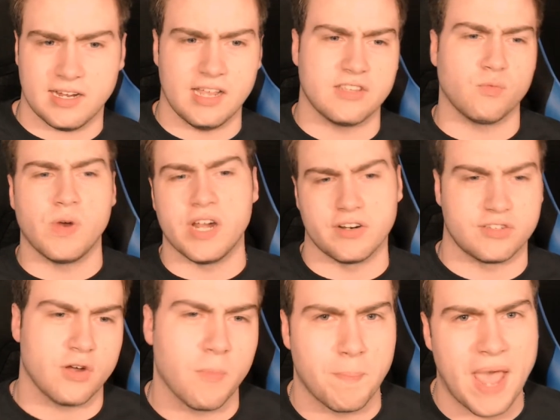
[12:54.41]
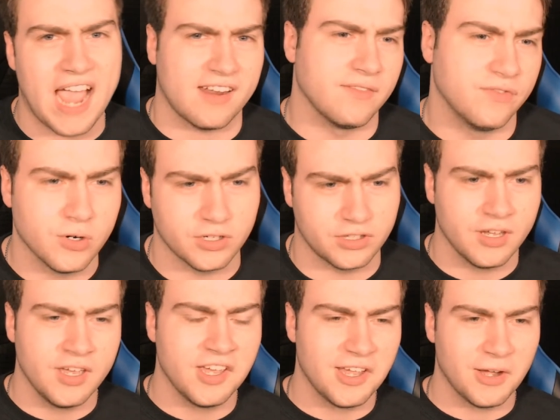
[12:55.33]
It's like, it's weird. It's going back and
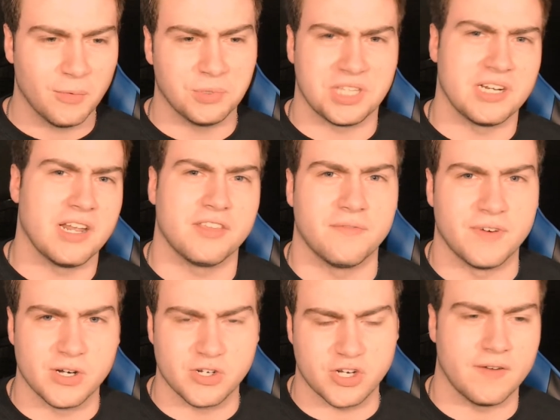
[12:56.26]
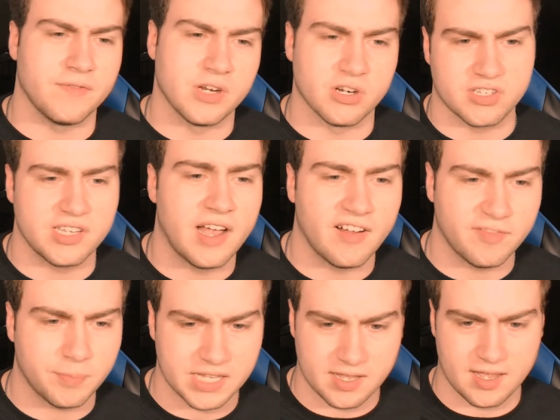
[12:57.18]
forth with another version of
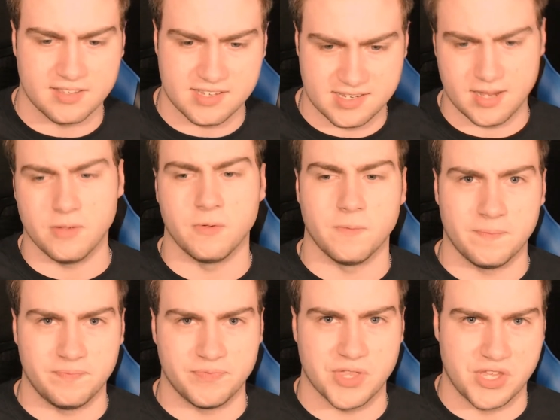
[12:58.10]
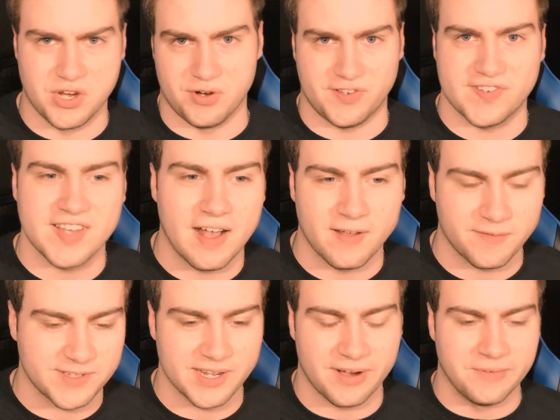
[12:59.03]
yourself, but it's still
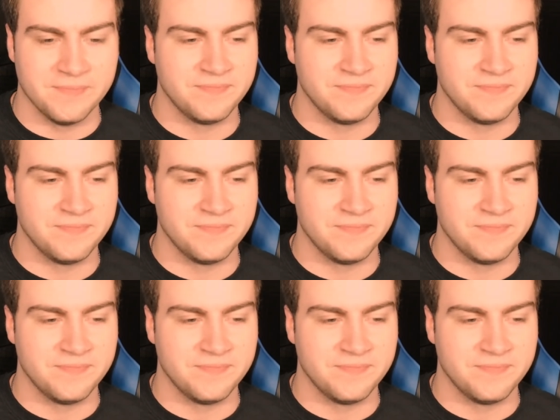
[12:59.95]
yourself.